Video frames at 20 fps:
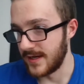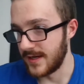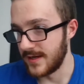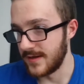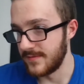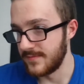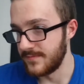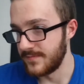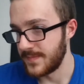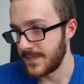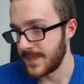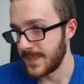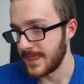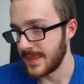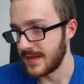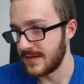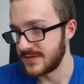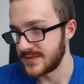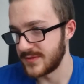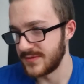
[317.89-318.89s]
Um,
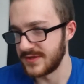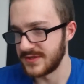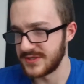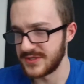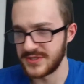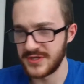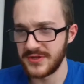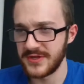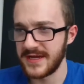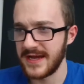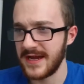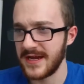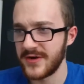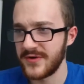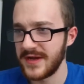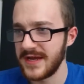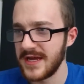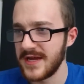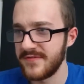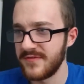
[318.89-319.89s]
so there's another
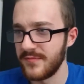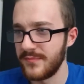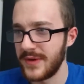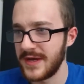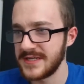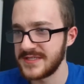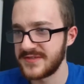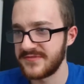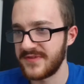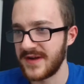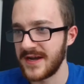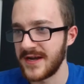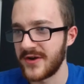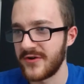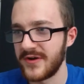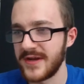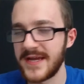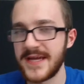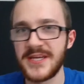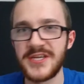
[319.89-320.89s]
category here for best
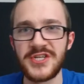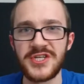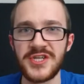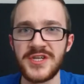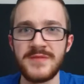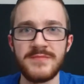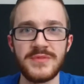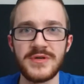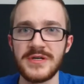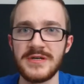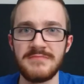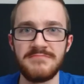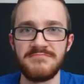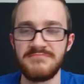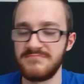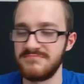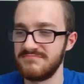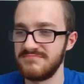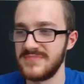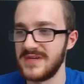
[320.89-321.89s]
fan creation, but